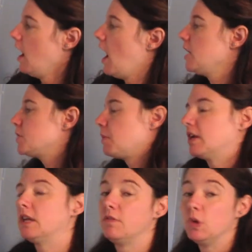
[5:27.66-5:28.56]
I just
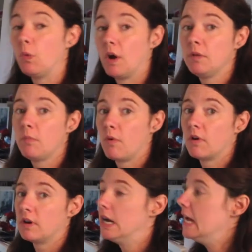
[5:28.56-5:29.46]
want to give you one
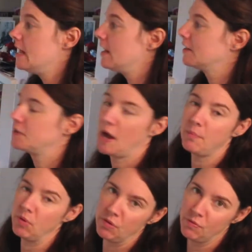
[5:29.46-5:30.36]
more
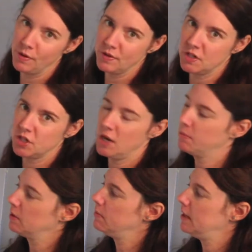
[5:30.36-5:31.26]
example of what this
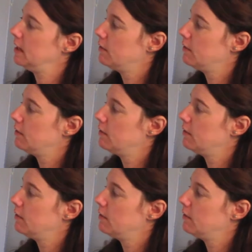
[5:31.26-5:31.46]
shape could be.